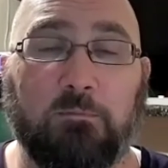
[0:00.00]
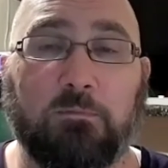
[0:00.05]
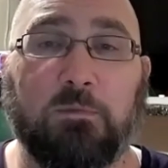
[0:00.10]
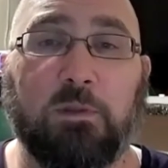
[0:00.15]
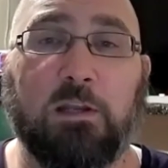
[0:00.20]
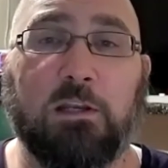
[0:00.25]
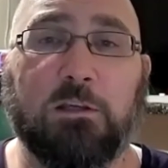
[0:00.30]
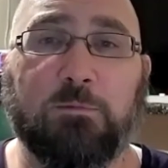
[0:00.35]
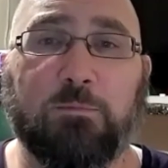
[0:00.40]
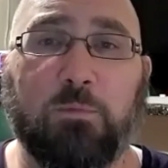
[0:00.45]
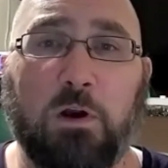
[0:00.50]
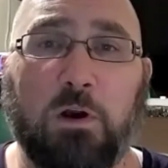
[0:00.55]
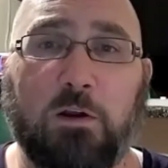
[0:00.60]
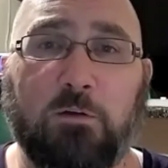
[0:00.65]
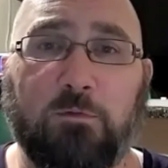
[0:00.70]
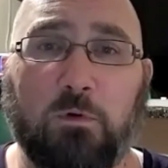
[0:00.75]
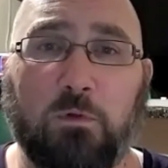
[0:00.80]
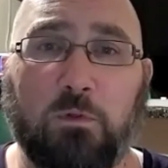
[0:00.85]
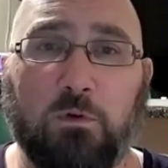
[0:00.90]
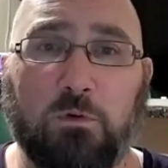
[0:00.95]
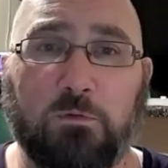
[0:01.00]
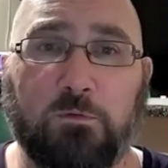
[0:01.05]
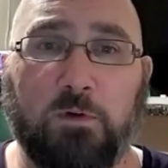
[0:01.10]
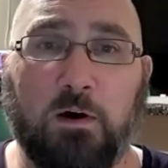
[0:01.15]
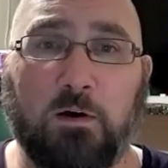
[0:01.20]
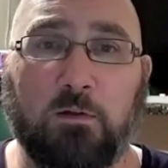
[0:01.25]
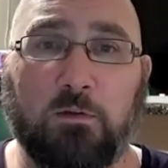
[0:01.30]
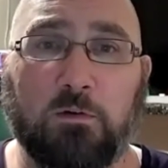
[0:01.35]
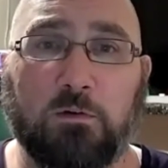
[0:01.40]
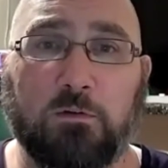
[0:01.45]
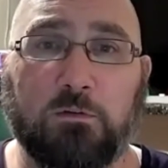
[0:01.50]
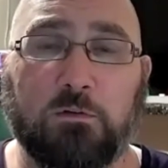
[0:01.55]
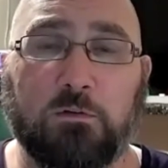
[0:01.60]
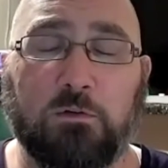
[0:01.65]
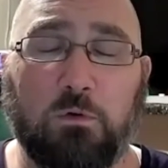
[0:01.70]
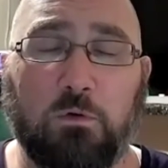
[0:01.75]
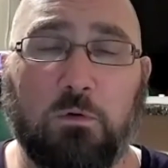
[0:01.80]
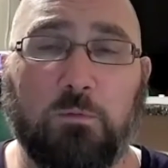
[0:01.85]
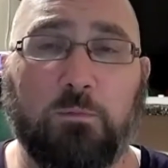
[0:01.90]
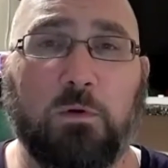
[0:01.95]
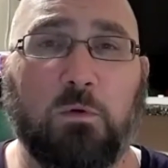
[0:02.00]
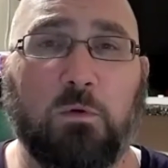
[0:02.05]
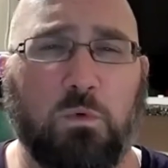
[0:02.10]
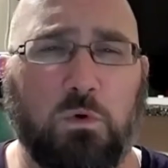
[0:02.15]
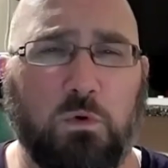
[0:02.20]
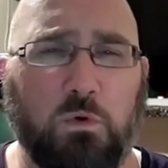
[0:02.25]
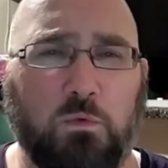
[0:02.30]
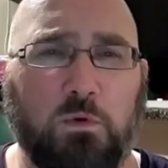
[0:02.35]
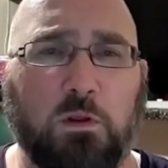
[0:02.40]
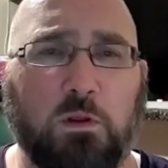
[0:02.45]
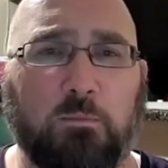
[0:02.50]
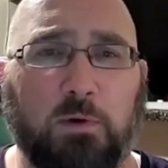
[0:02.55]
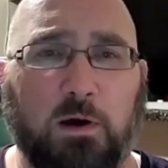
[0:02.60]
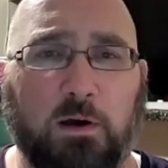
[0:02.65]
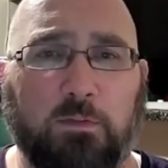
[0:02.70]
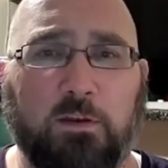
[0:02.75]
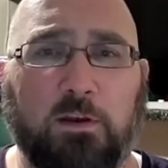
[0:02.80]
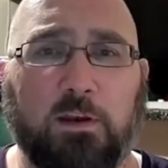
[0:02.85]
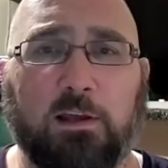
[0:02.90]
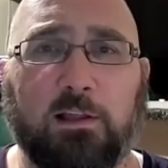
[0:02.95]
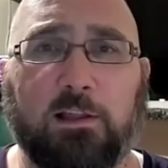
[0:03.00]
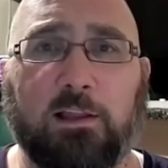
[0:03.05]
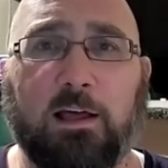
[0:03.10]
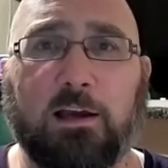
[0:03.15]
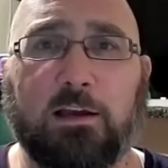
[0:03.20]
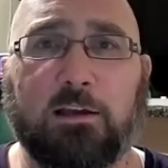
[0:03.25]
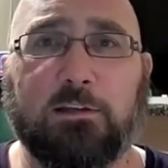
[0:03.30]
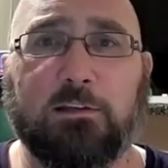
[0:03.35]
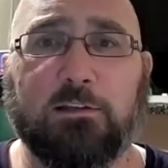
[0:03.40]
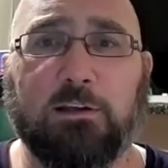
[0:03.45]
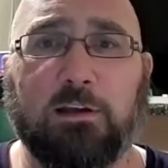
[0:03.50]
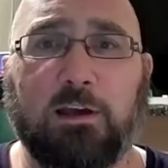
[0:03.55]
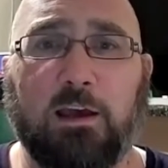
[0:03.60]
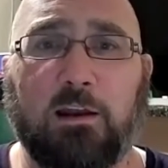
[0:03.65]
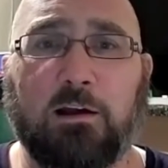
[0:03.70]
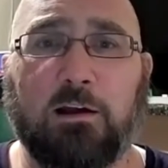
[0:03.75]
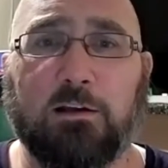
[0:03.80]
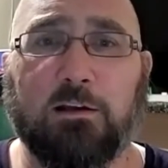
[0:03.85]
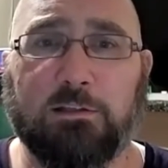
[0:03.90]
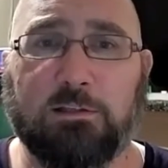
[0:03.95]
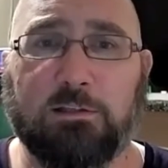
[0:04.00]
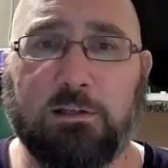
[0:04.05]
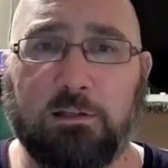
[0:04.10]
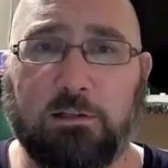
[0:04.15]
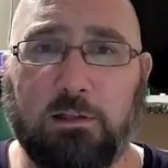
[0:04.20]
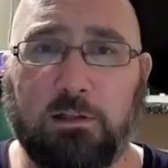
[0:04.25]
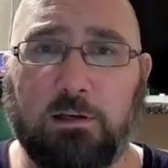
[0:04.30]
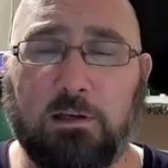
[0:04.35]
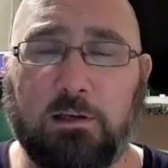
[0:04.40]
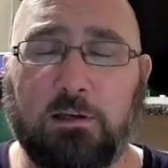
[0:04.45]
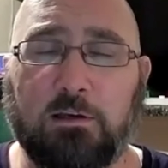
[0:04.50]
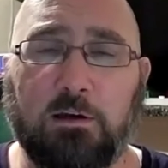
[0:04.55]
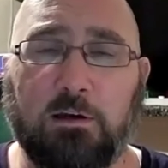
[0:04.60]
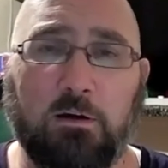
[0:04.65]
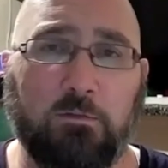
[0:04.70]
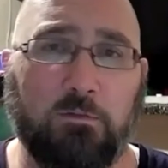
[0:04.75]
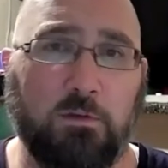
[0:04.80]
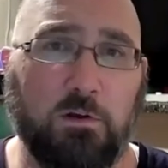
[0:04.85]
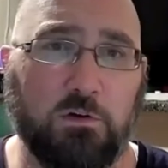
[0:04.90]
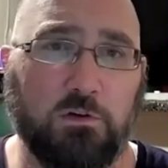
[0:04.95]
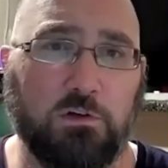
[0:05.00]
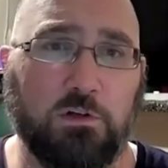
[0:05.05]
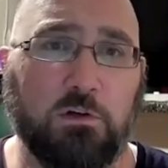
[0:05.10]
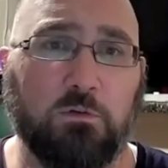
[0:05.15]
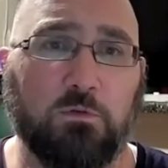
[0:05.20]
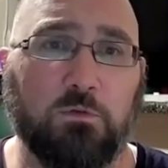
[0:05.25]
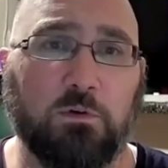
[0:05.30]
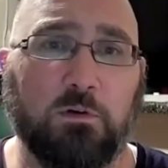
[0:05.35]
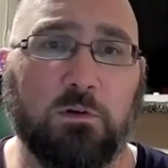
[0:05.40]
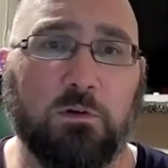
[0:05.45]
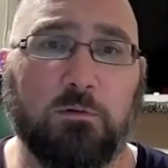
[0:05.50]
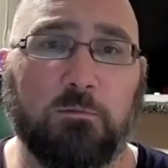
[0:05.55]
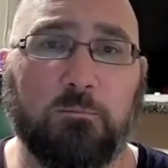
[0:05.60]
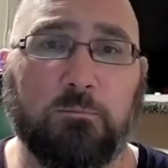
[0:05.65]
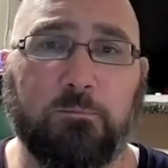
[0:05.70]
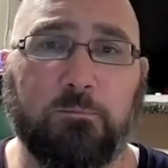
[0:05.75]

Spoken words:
Let us pray for those fathers who have been wounded by the neglect and hostility of their children.